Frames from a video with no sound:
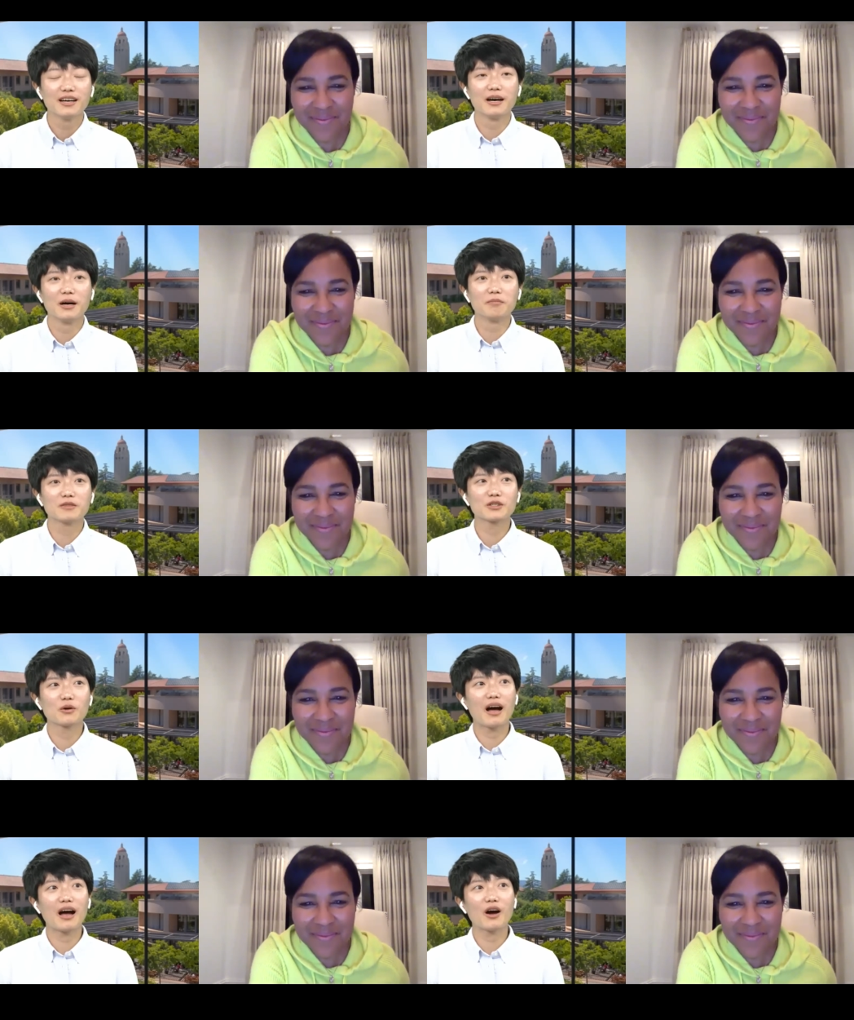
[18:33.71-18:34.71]
Speaker 1: Um,
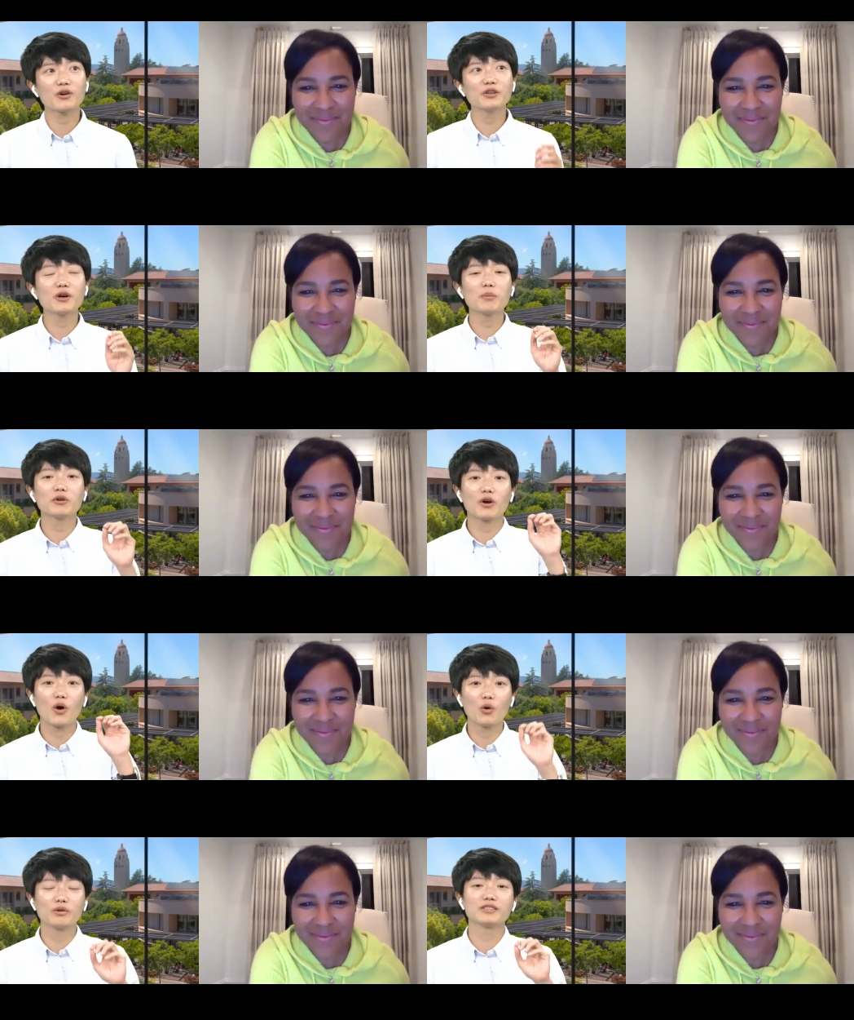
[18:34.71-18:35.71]
so, how are you able to
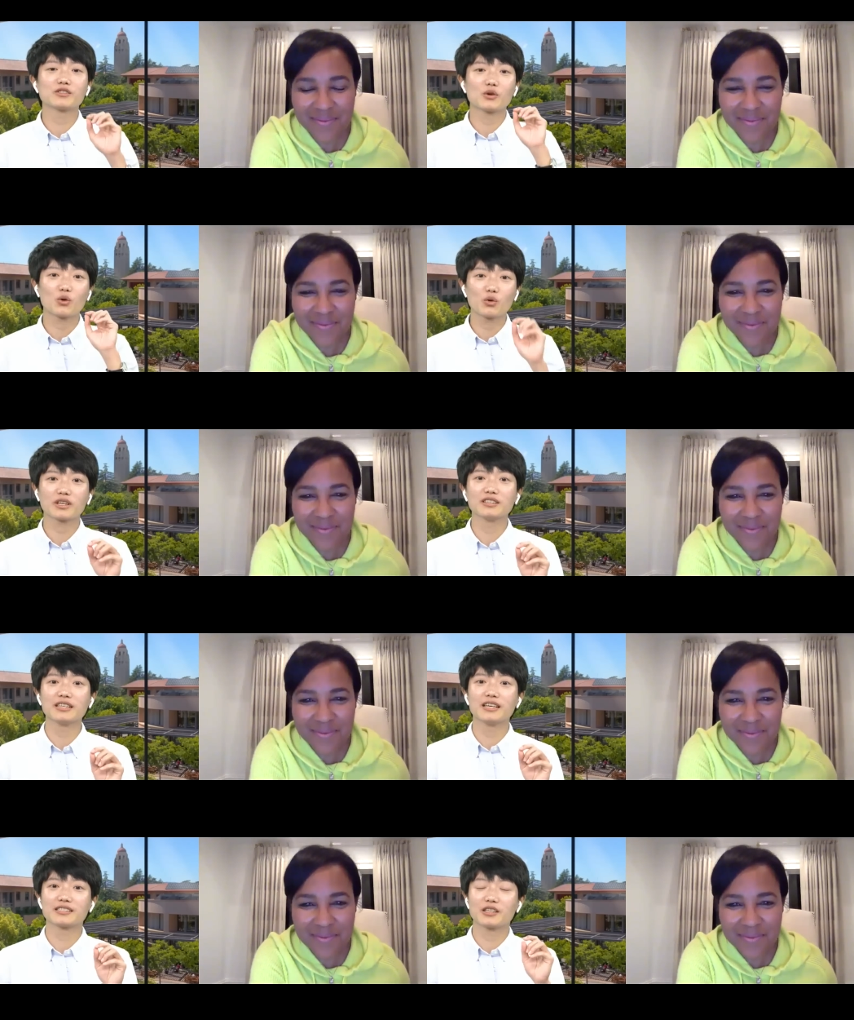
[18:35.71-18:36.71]
hone in so
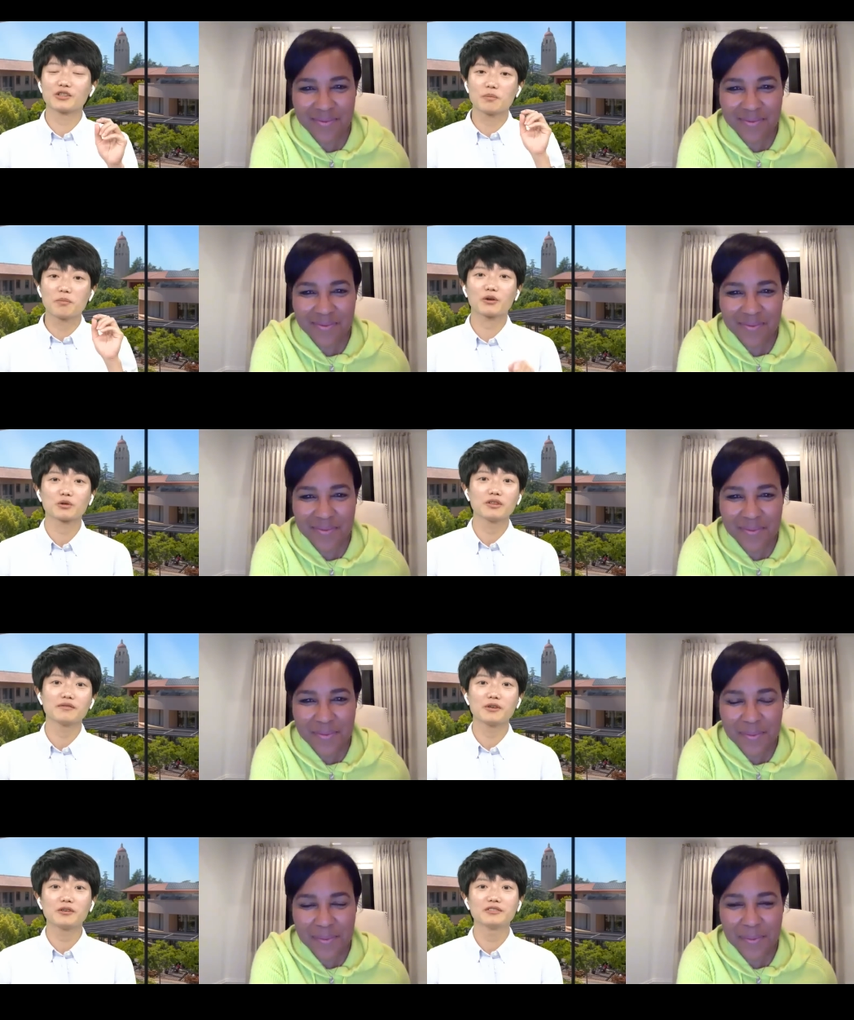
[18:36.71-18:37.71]
quickly at such a micro
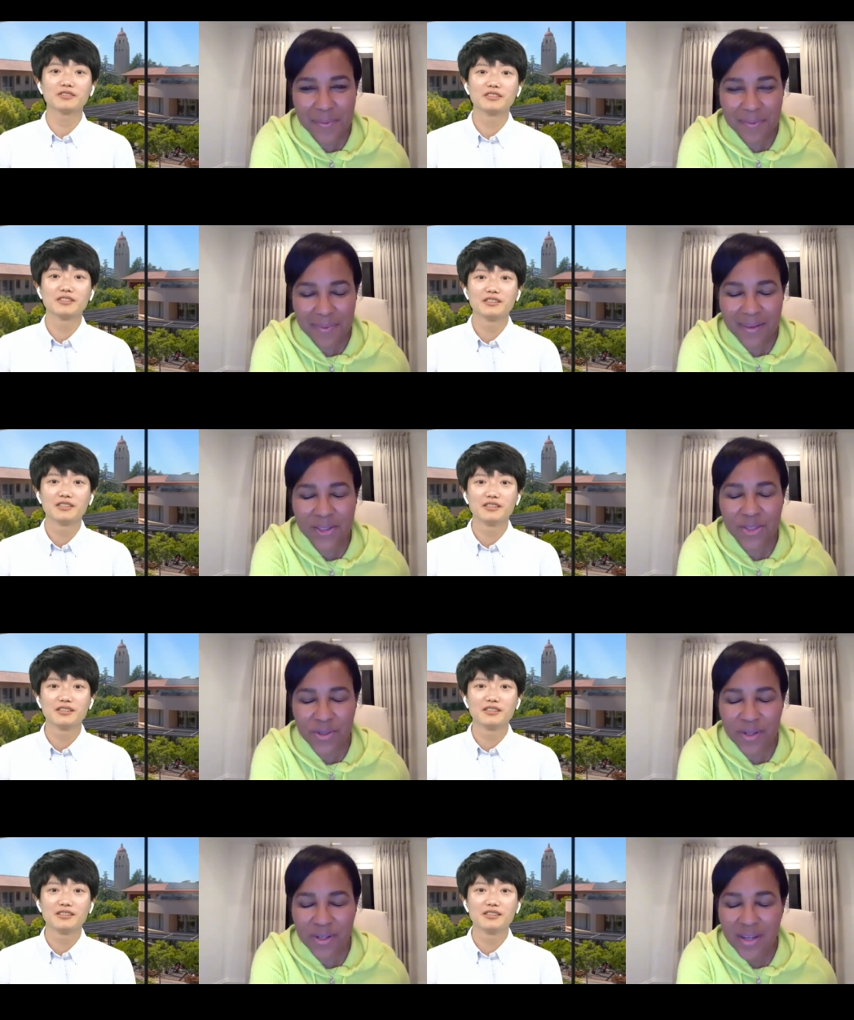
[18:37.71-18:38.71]
level?
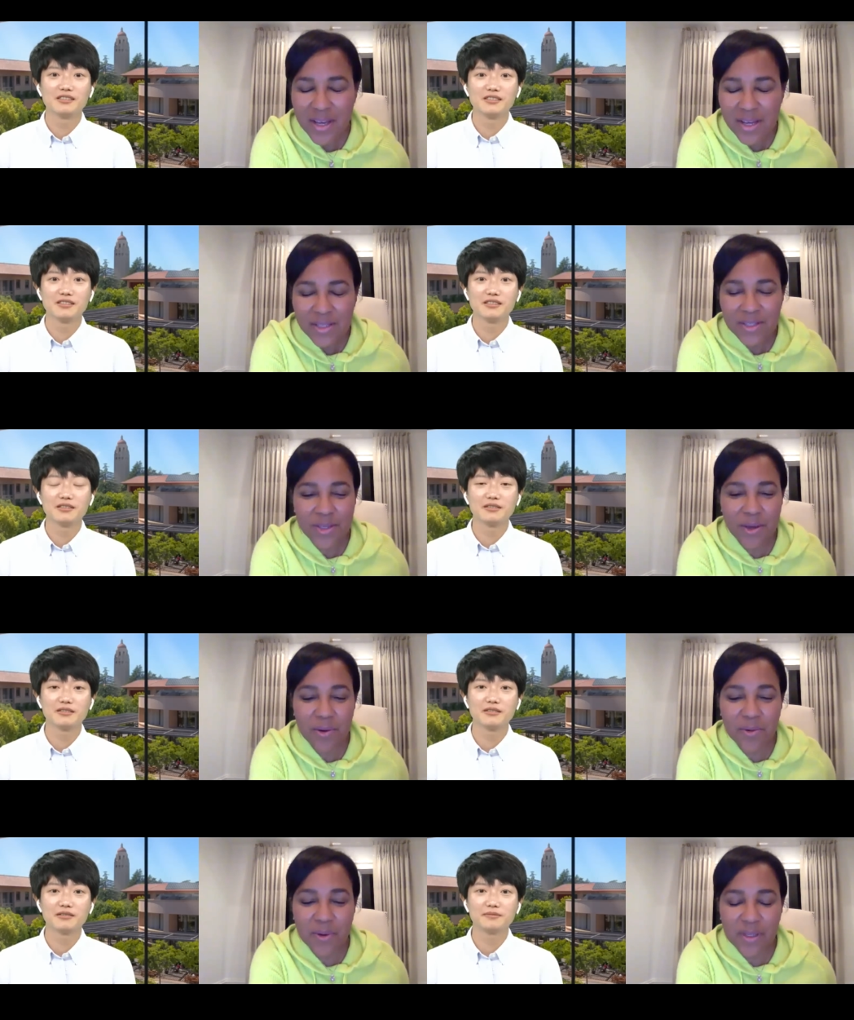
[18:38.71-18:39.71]
Speaker 2: Sure.
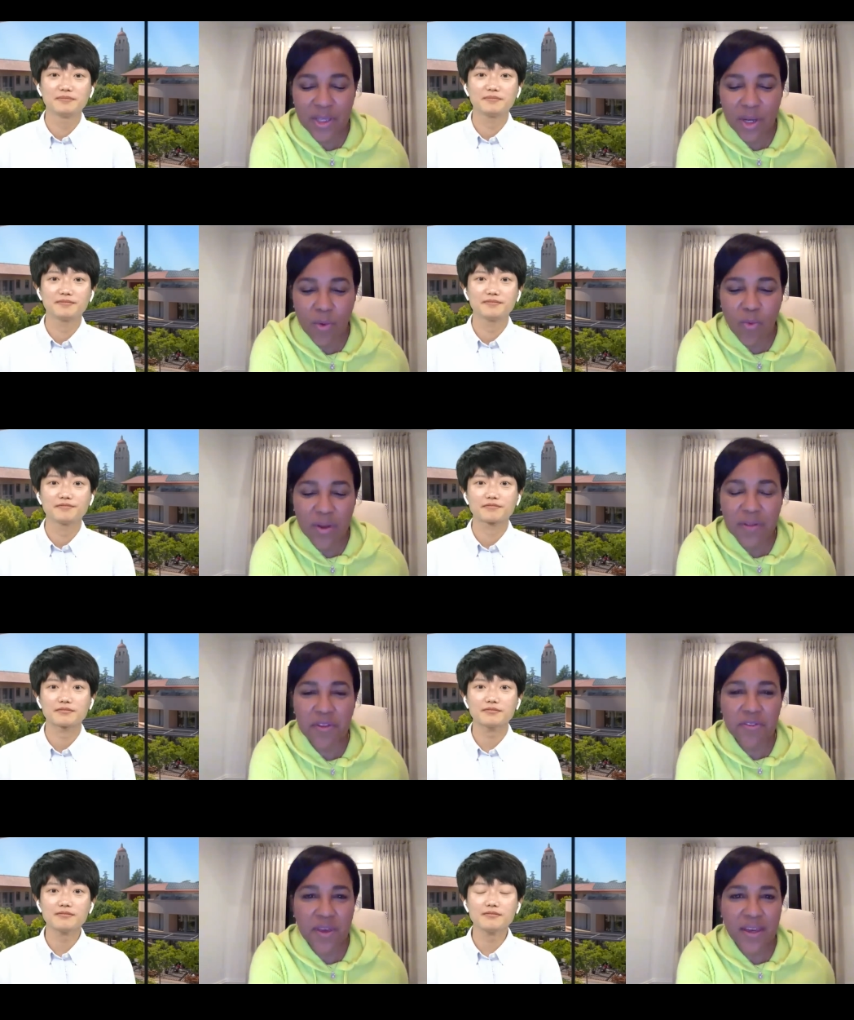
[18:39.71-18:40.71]
So, you know, one of
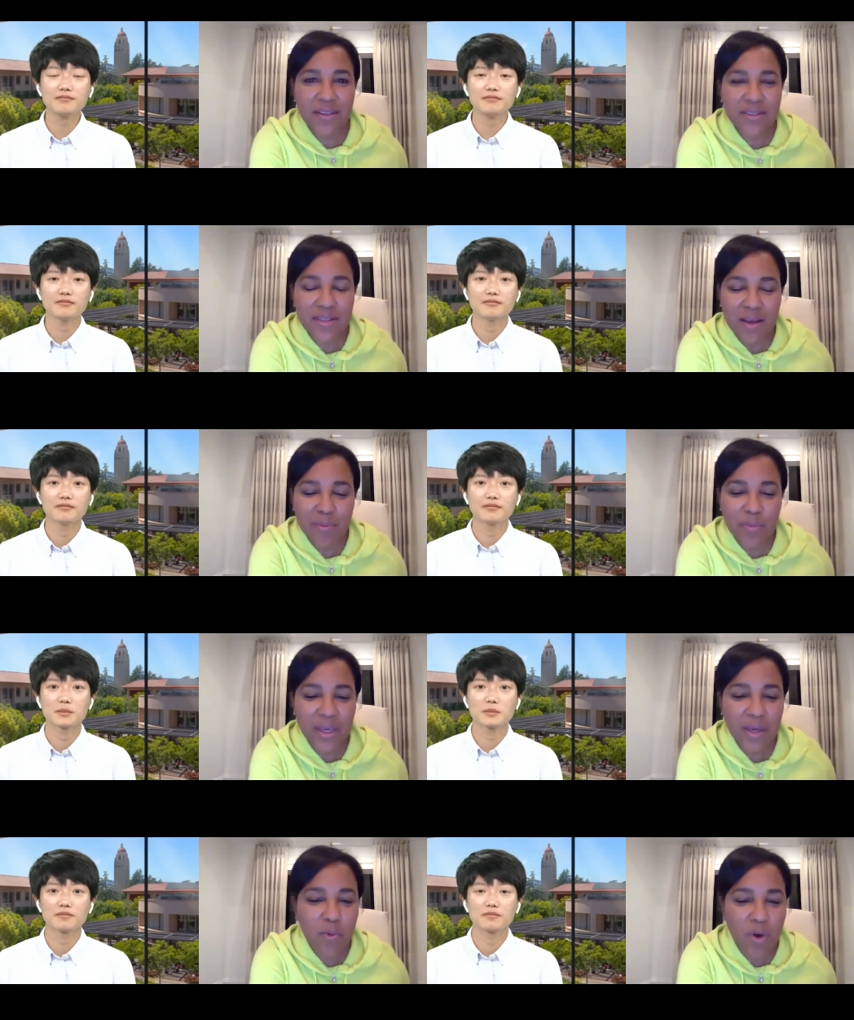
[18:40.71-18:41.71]
the things um,
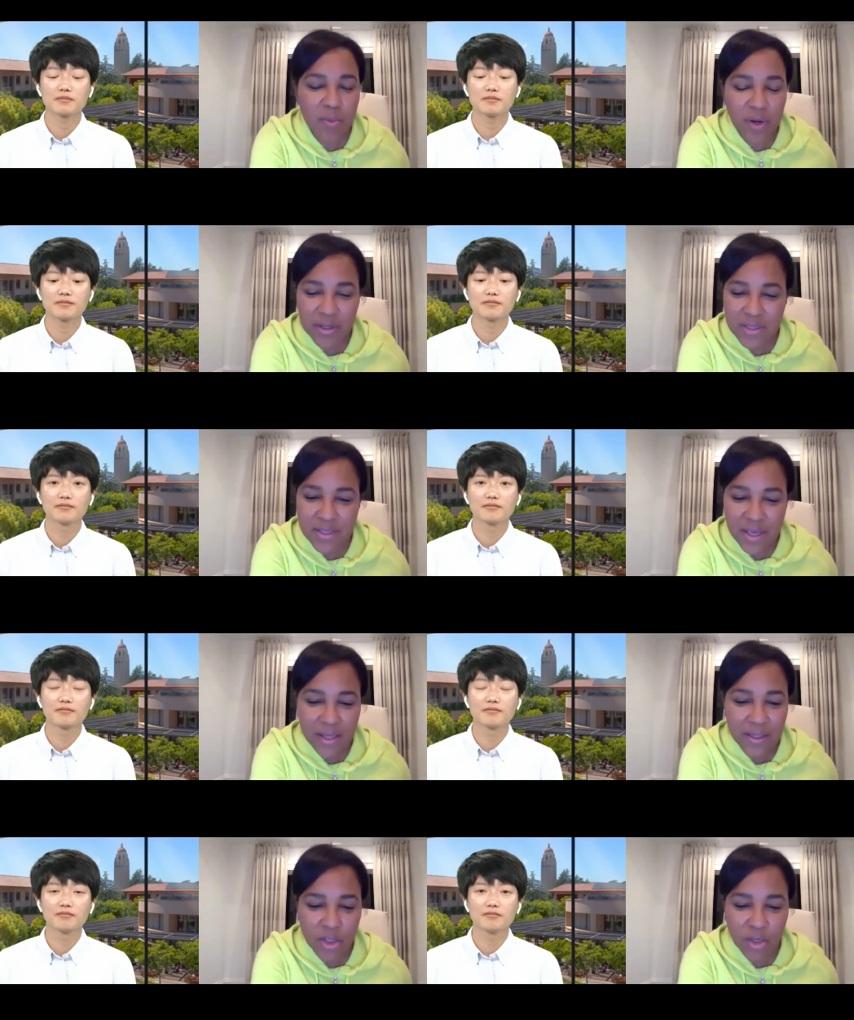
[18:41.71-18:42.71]
being at Walmart is
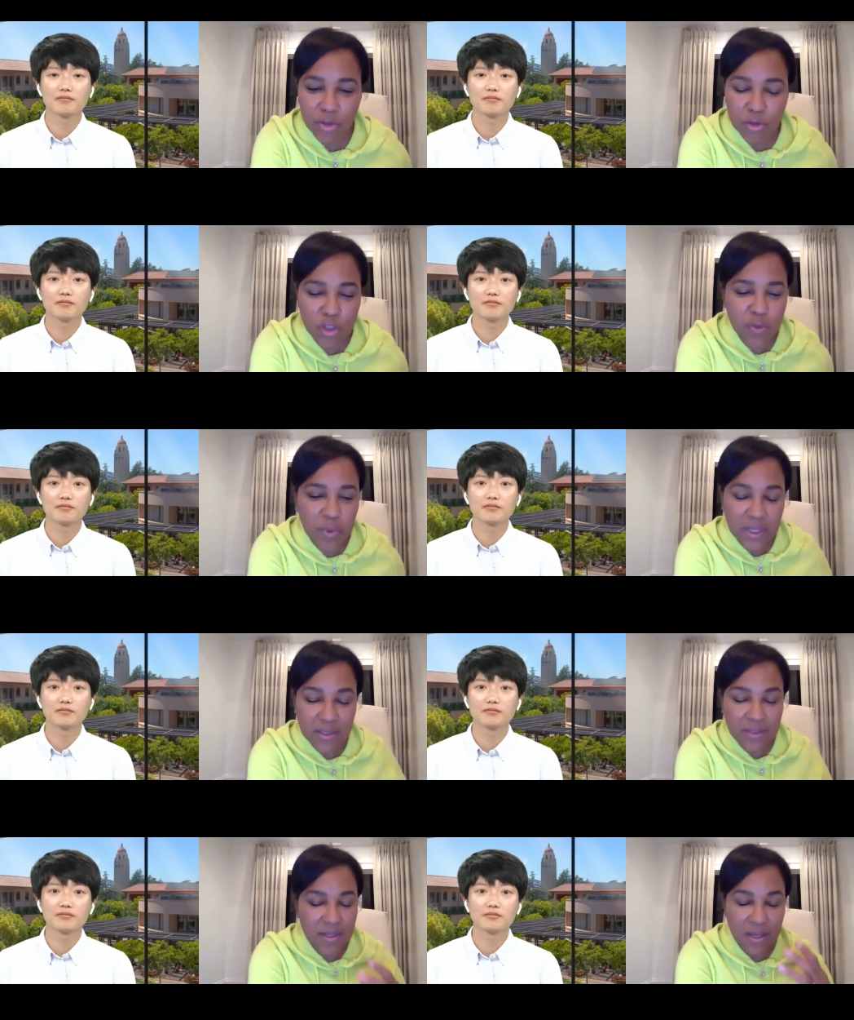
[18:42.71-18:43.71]
that, you know, you
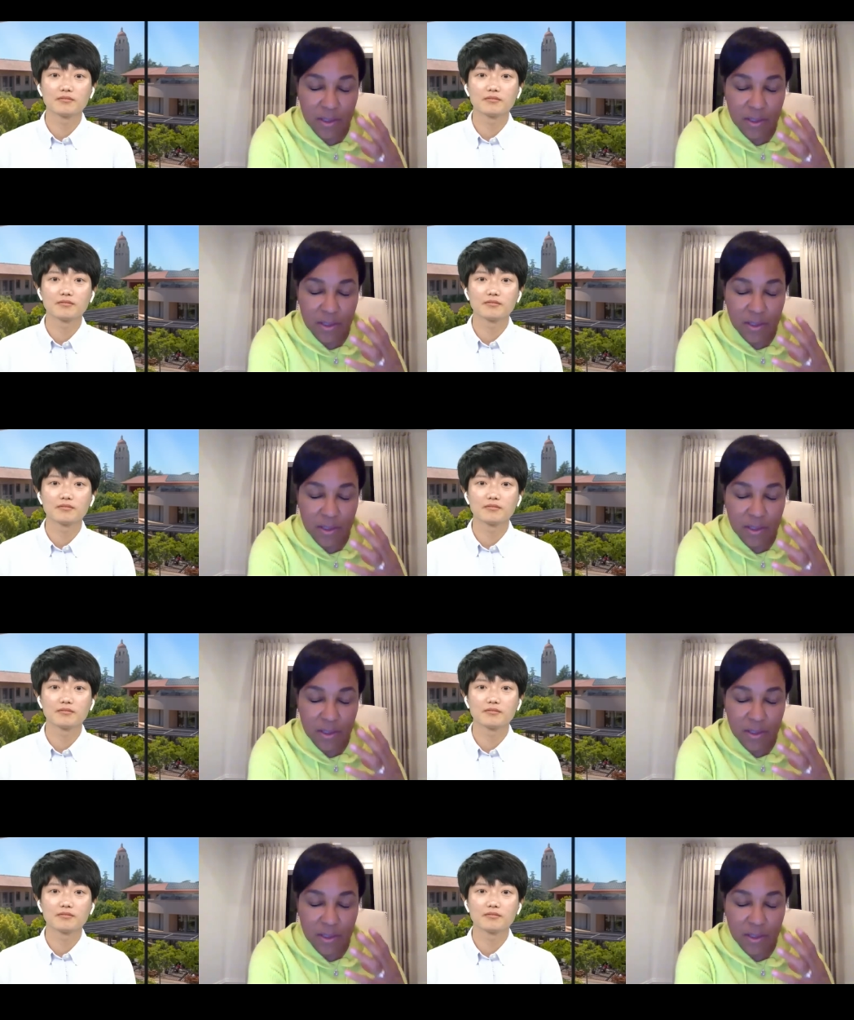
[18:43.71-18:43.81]
spent,